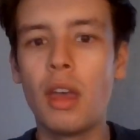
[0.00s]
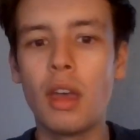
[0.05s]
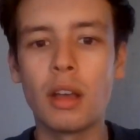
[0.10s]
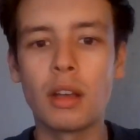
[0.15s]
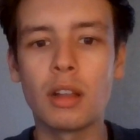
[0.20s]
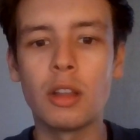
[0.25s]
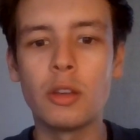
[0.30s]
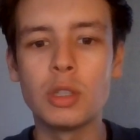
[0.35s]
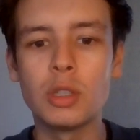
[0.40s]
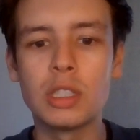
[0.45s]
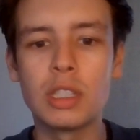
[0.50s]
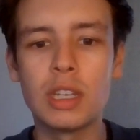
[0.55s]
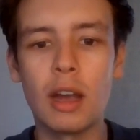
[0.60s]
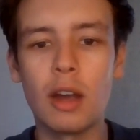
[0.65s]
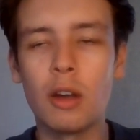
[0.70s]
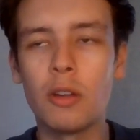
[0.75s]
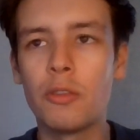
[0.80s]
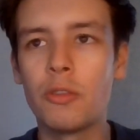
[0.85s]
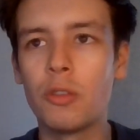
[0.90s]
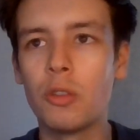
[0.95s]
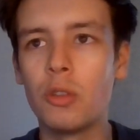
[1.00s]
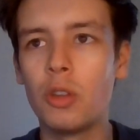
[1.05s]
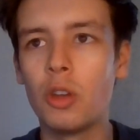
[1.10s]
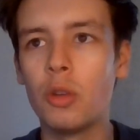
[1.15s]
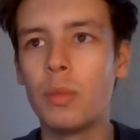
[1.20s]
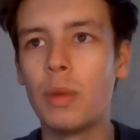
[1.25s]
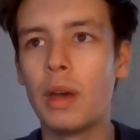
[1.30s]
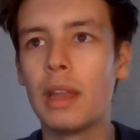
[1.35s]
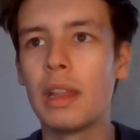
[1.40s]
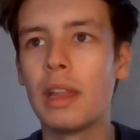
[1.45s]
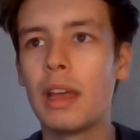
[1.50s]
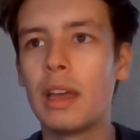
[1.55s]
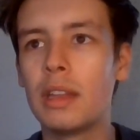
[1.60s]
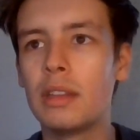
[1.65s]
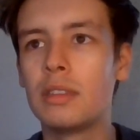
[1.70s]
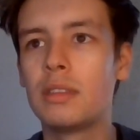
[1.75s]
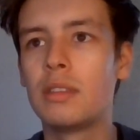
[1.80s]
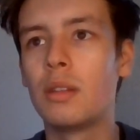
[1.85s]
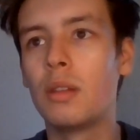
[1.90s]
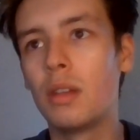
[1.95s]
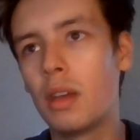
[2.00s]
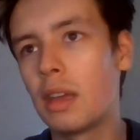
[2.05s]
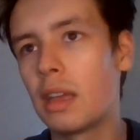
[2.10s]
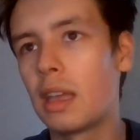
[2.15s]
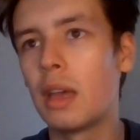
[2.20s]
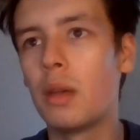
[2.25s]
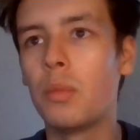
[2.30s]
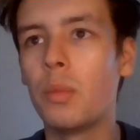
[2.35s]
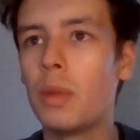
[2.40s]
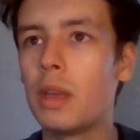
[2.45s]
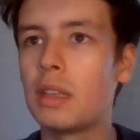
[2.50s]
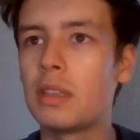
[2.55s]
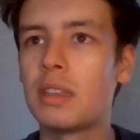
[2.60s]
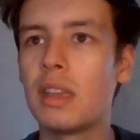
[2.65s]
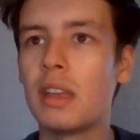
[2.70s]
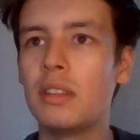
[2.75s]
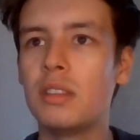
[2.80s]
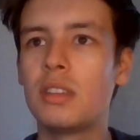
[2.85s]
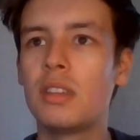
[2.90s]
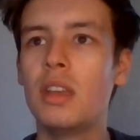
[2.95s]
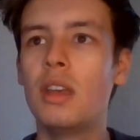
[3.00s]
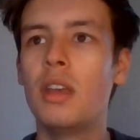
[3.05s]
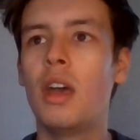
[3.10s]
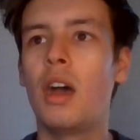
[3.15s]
Chloe Zhao for Nomadland. Again, makes sense.